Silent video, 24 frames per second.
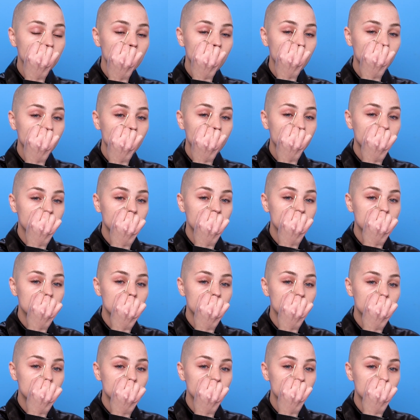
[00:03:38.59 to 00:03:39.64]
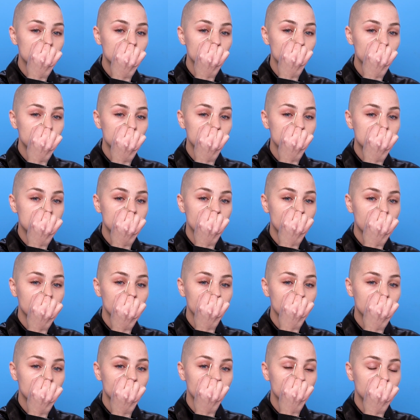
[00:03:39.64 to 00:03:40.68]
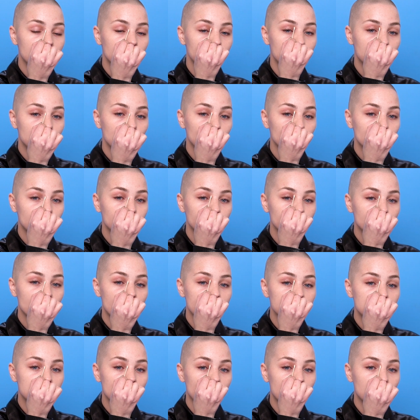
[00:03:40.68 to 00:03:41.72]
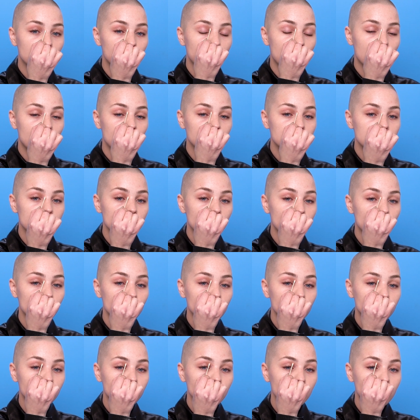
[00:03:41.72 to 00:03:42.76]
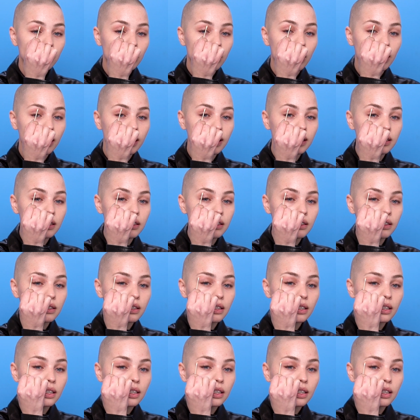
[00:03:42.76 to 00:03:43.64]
Again, this is just to protect the more fragile parts of your eyes.